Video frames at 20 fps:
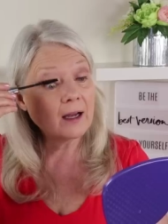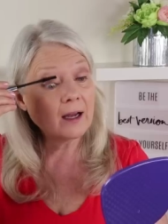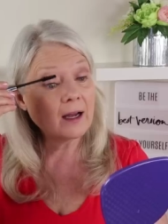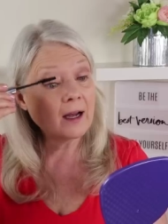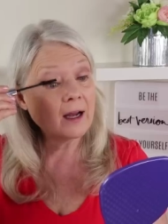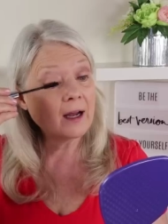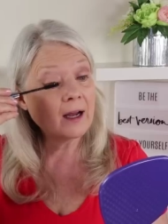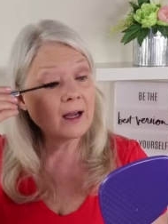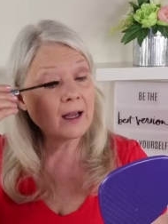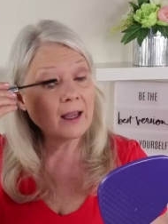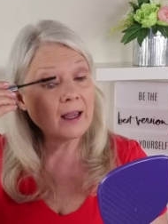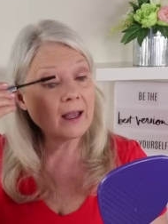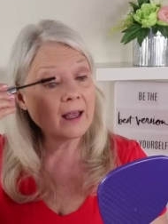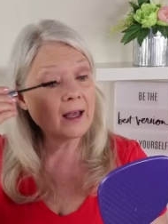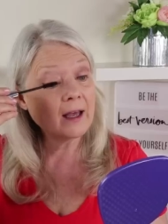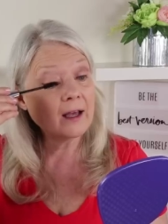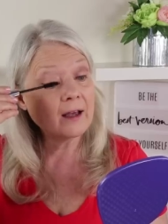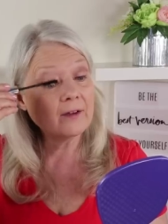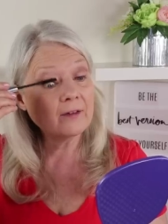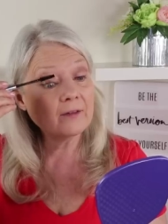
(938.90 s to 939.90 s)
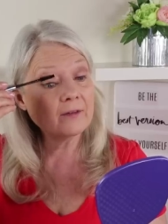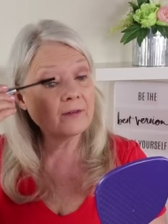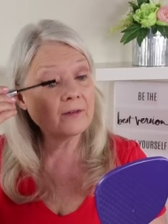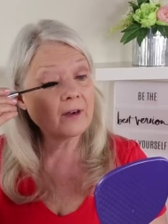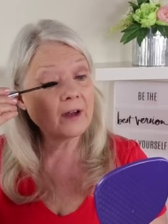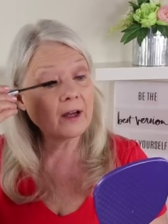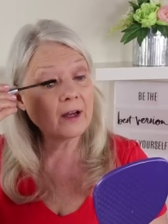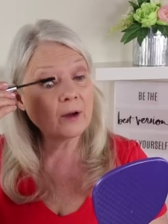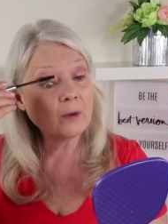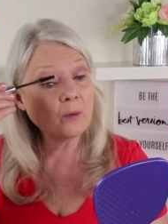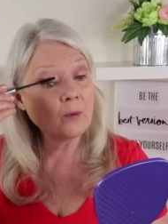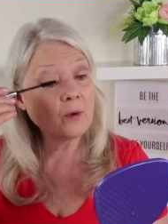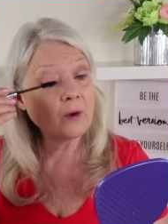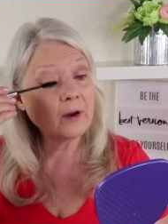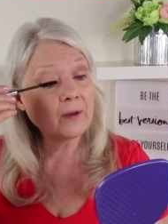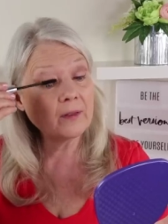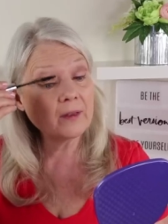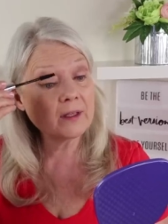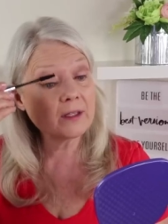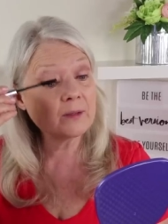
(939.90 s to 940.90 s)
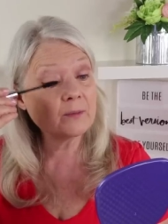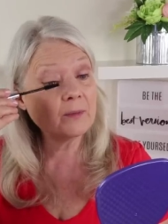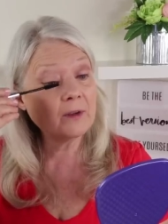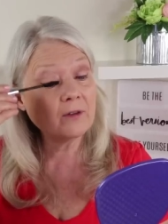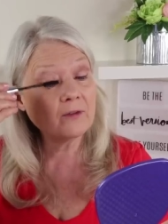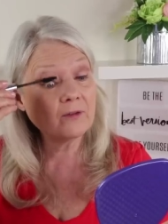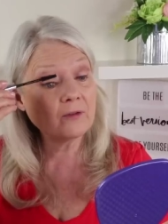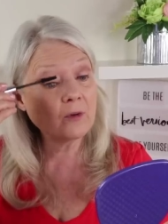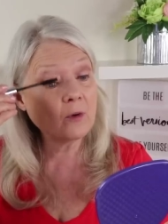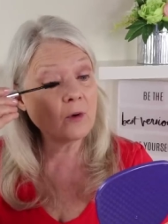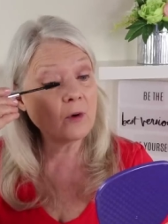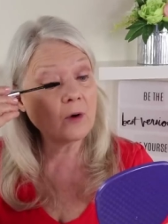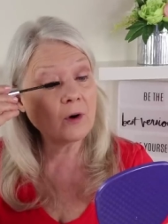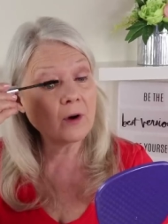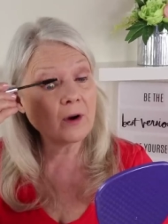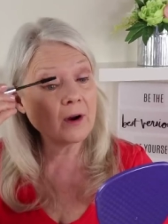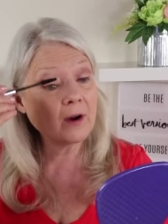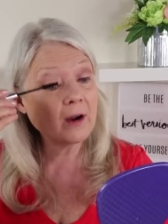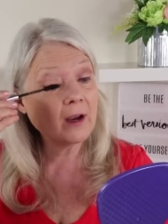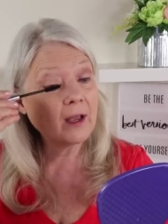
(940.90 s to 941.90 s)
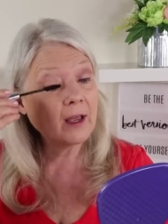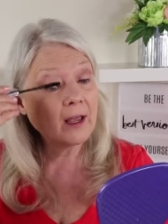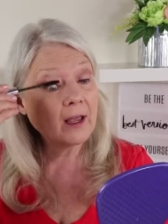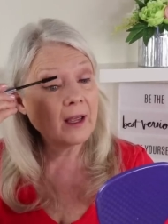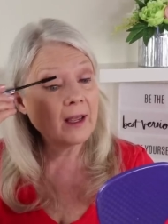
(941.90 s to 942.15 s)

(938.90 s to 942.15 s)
I have uh, worn this before.